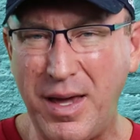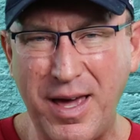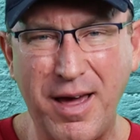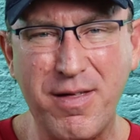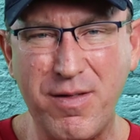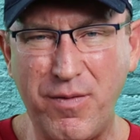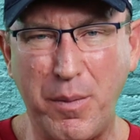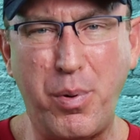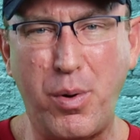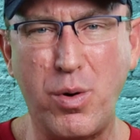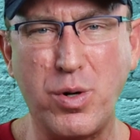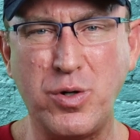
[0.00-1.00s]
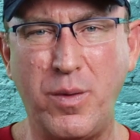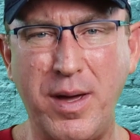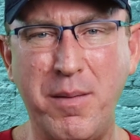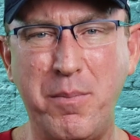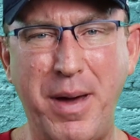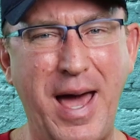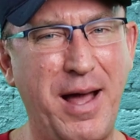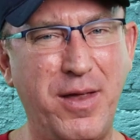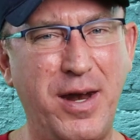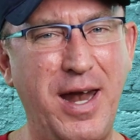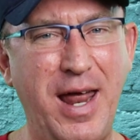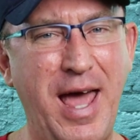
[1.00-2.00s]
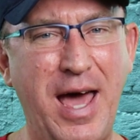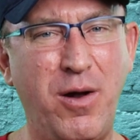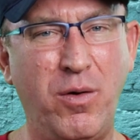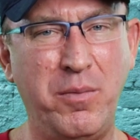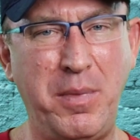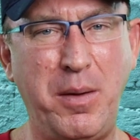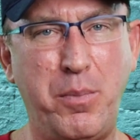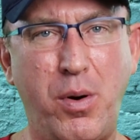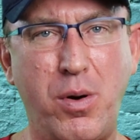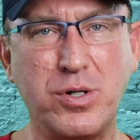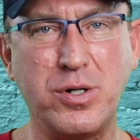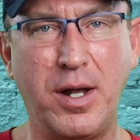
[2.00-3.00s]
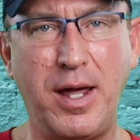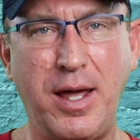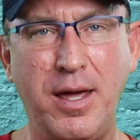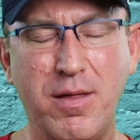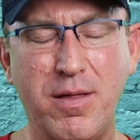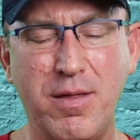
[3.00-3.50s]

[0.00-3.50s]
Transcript: because of the personal impact that it had on me personally